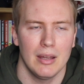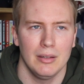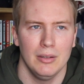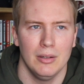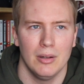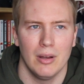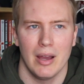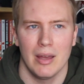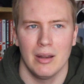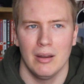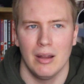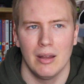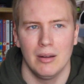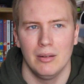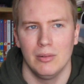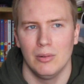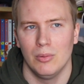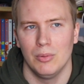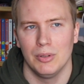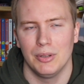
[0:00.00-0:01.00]
You know, I don't, I
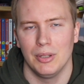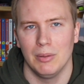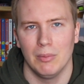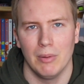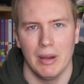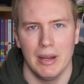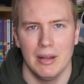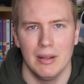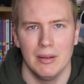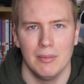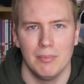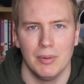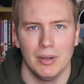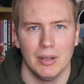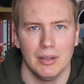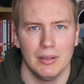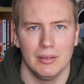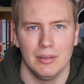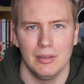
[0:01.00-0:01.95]
don't know what they rate it, but